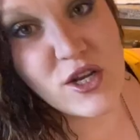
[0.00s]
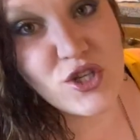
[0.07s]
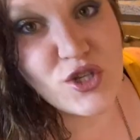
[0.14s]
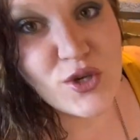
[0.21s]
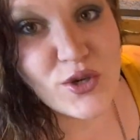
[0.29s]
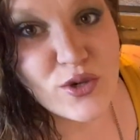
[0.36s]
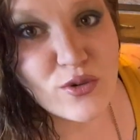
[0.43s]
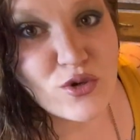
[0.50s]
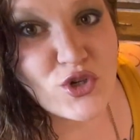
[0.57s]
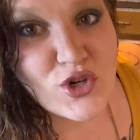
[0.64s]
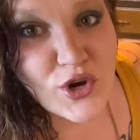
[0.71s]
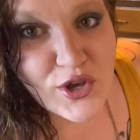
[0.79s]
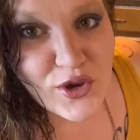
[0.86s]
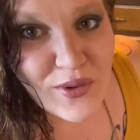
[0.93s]
to
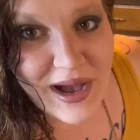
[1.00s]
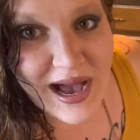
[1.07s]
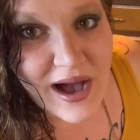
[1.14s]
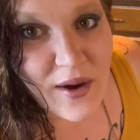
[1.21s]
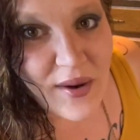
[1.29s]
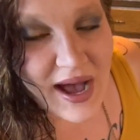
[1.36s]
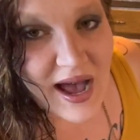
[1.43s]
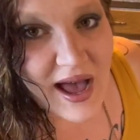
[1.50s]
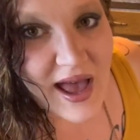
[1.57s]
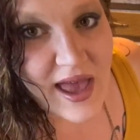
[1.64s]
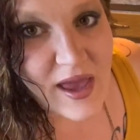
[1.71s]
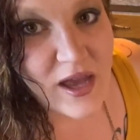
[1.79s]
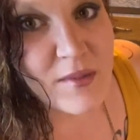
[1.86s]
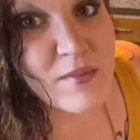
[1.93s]
show you how
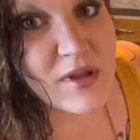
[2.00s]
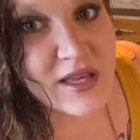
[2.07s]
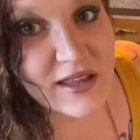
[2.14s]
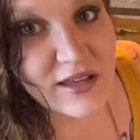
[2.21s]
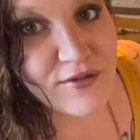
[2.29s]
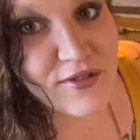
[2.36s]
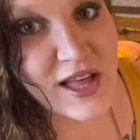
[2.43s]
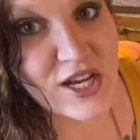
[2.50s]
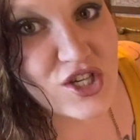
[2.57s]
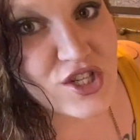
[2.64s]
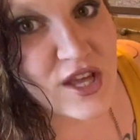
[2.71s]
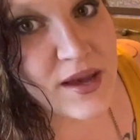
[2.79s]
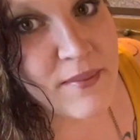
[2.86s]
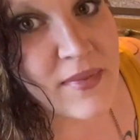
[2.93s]
I completely flush
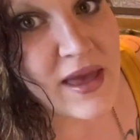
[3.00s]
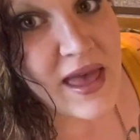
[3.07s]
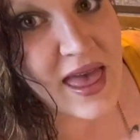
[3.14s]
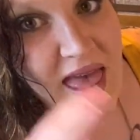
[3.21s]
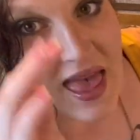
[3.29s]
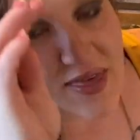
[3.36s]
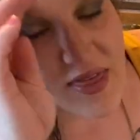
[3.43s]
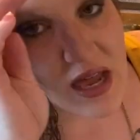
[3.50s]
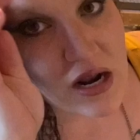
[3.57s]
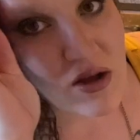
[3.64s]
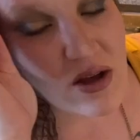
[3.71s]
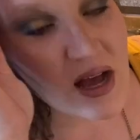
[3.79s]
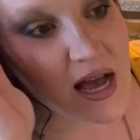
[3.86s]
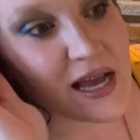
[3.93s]
them, and then
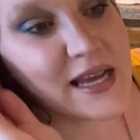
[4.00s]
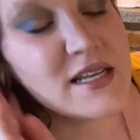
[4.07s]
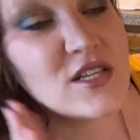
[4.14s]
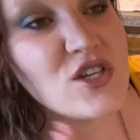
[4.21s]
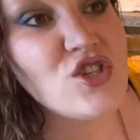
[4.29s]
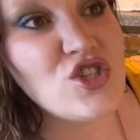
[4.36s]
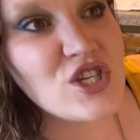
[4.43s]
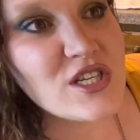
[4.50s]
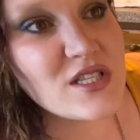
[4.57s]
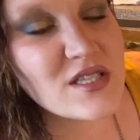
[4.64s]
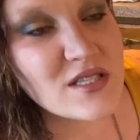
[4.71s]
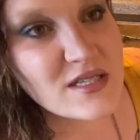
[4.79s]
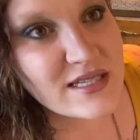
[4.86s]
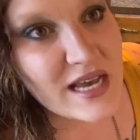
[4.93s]
I'll kind of
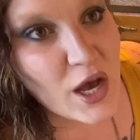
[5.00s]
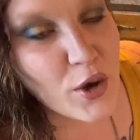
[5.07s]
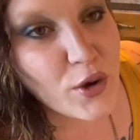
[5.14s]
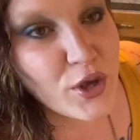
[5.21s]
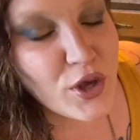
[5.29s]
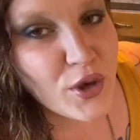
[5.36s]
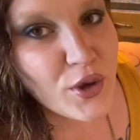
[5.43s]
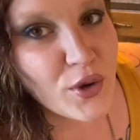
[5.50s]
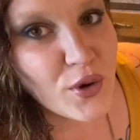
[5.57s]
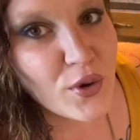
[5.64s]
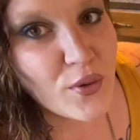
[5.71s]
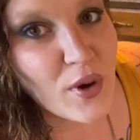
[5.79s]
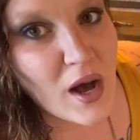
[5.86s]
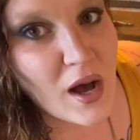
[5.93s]
just tell
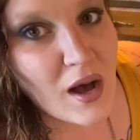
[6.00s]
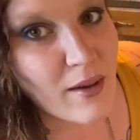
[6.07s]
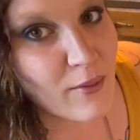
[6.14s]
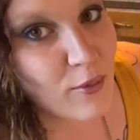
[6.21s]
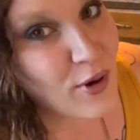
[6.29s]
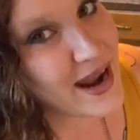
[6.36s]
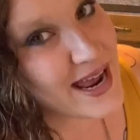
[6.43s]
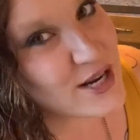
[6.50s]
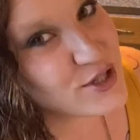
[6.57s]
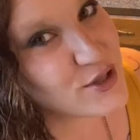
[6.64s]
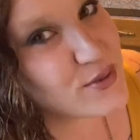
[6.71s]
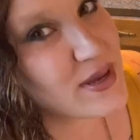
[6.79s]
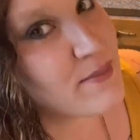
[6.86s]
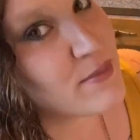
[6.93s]
you what I
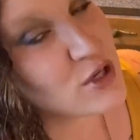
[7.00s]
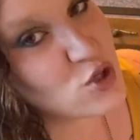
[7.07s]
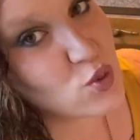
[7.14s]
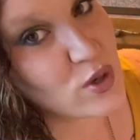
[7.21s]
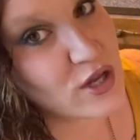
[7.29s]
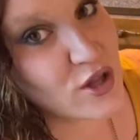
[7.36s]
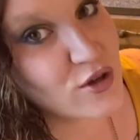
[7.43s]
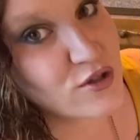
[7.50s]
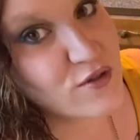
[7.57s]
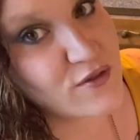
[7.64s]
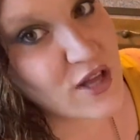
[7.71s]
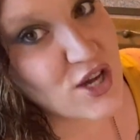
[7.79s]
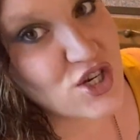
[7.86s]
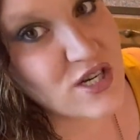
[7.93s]
do in between those
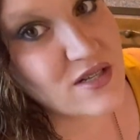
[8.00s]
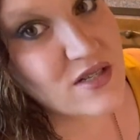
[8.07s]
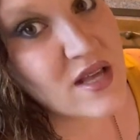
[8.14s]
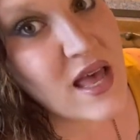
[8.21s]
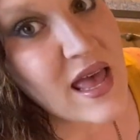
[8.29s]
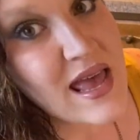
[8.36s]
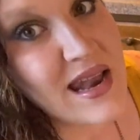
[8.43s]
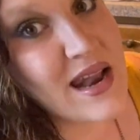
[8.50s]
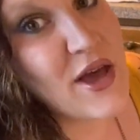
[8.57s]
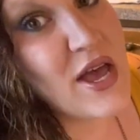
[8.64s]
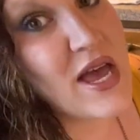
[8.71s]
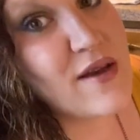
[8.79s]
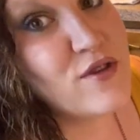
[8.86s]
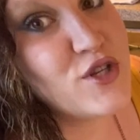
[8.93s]
flushes. Now I
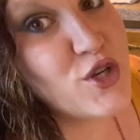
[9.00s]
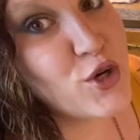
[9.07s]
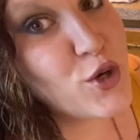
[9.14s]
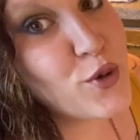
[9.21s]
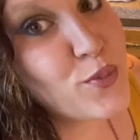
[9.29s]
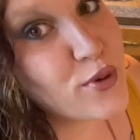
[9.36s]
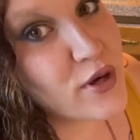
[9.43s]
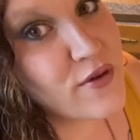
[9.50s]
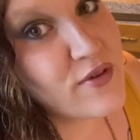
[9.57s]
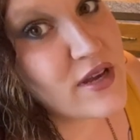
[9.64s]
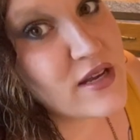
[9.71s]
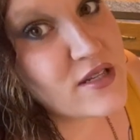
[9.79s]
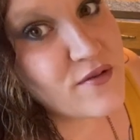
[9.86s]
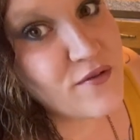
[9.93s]
have two
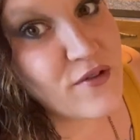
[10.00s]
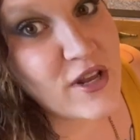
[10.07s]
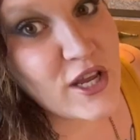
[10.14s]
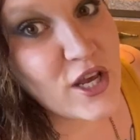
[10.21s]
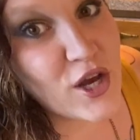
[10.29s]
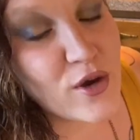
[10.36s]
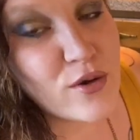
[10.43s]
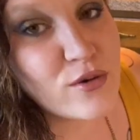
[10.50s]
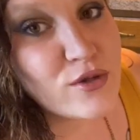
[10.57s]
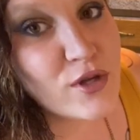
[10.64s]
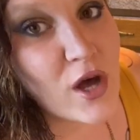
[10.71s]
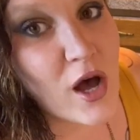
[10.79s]
previous videos